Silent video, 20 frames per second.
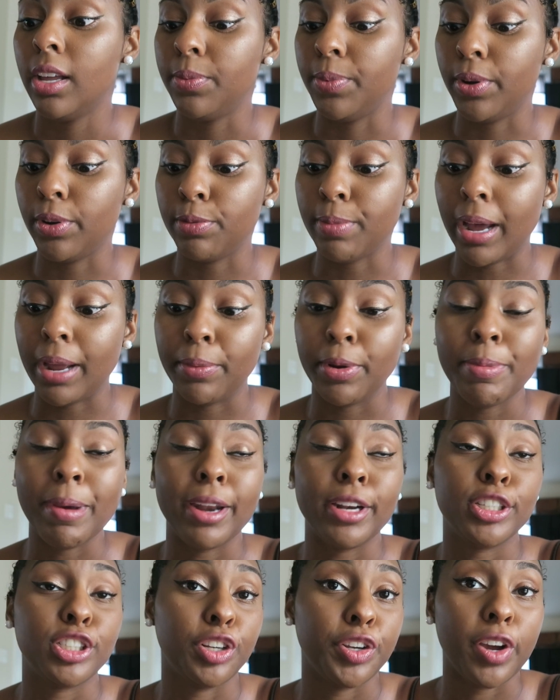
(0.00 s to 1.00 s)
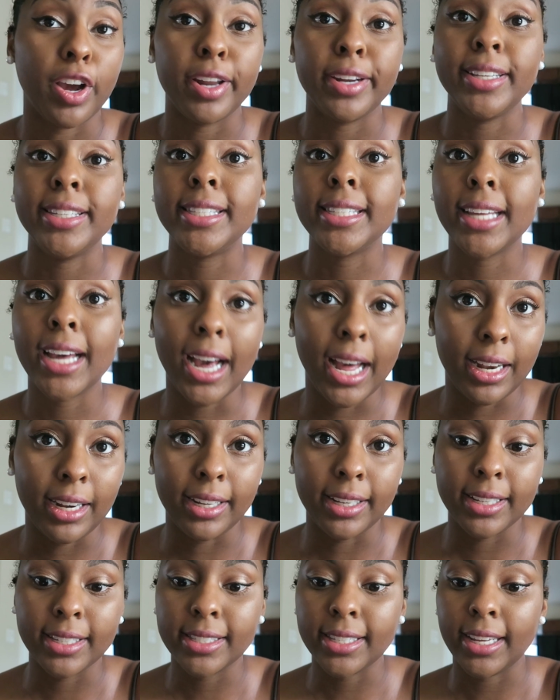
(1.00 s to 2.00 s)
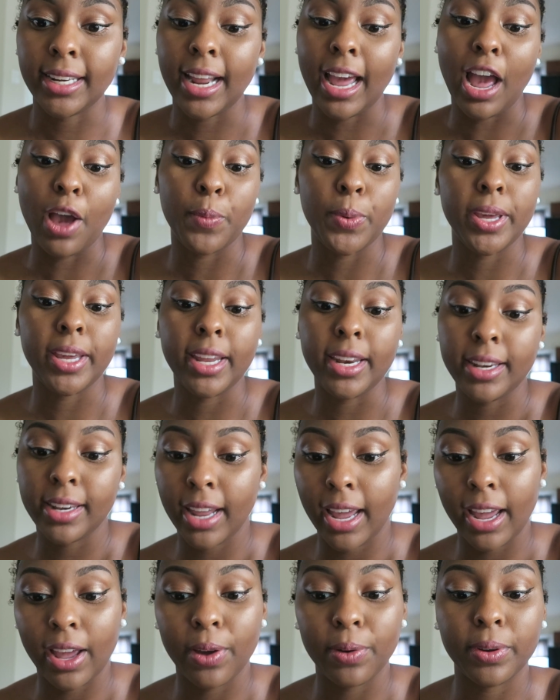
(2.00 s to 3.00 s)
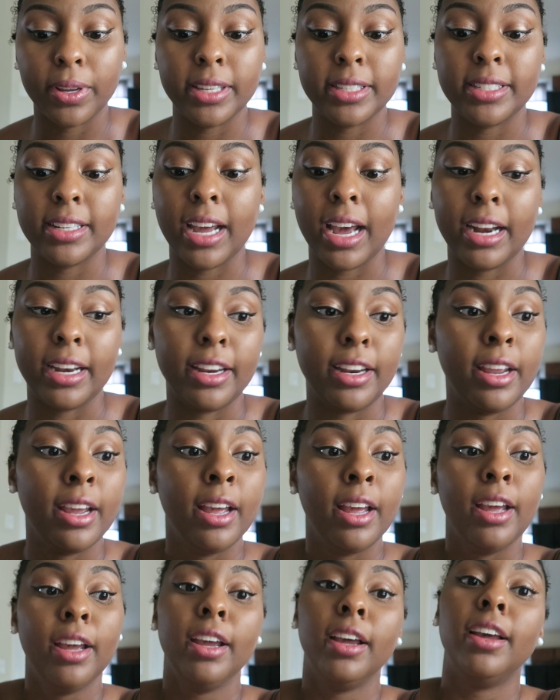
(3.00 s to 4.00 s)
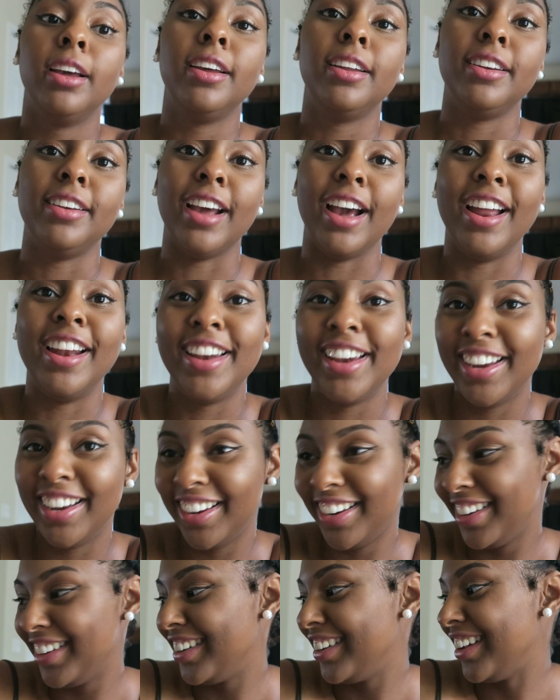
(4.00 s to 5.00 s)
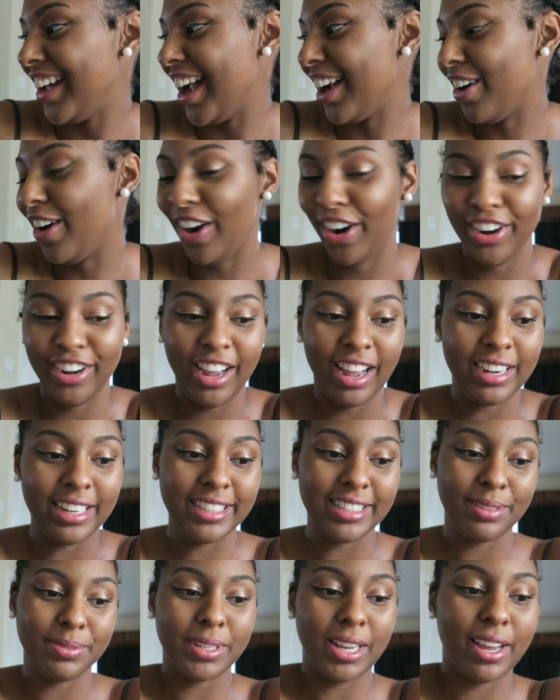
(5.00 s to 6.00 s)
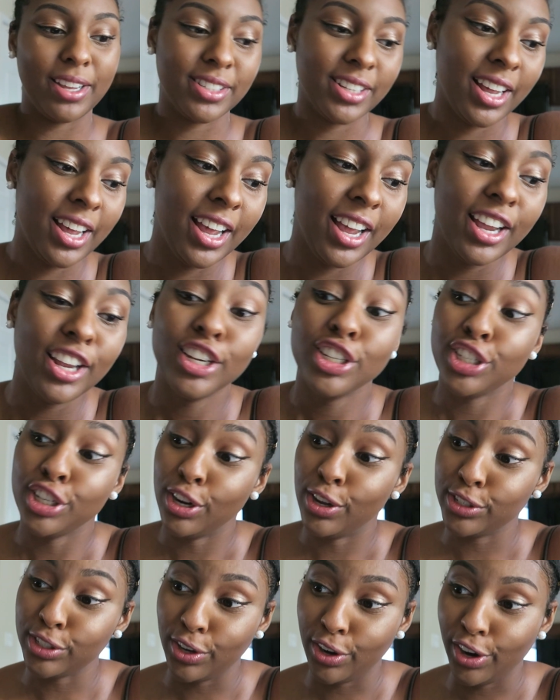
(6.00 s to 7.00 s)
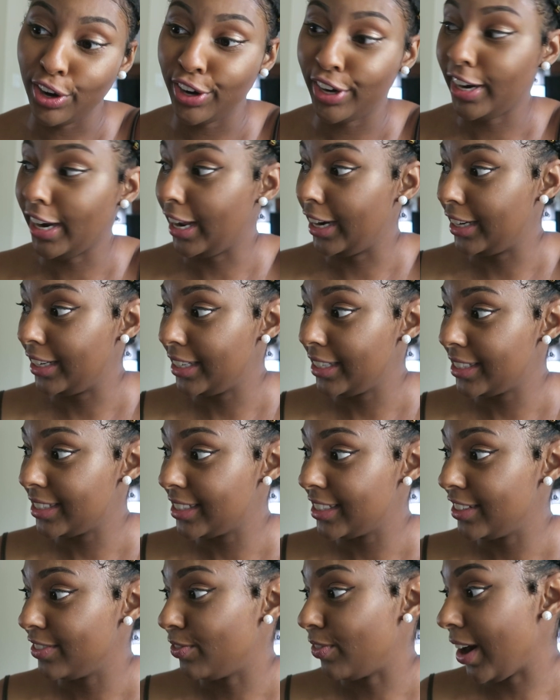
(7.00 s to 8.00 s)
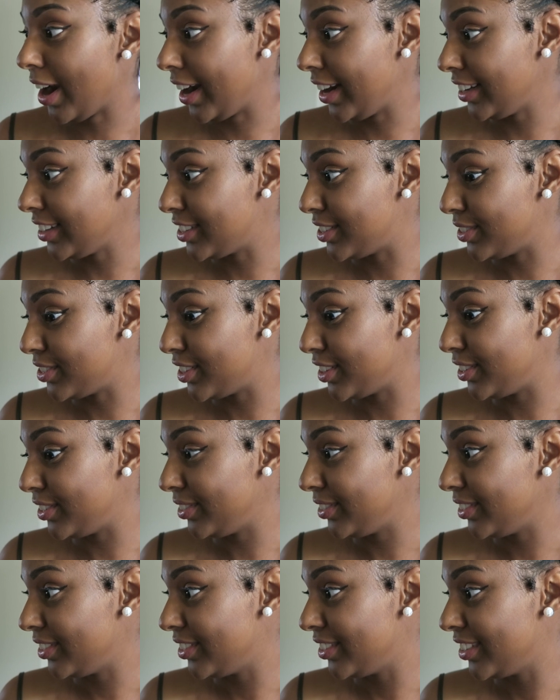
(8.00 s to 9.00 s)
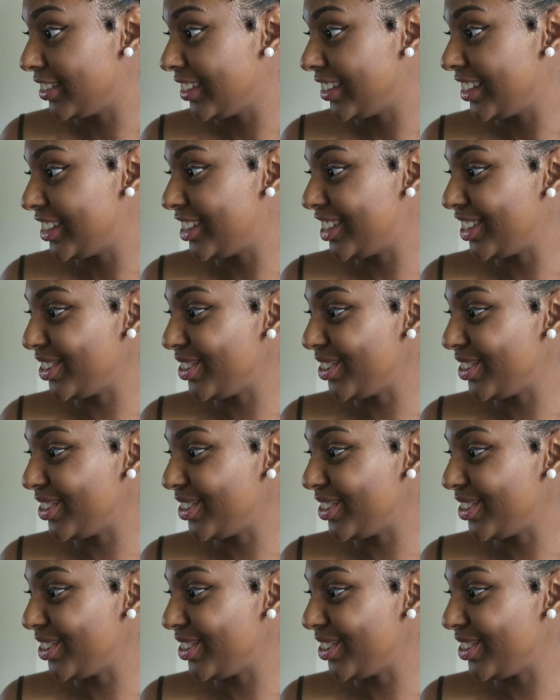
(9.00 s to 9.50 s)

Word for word: We about to show y'all these colors and how we get down, because Nani, I call her Nani sometimes. She knows all her colors, right, Tutu? Yeah.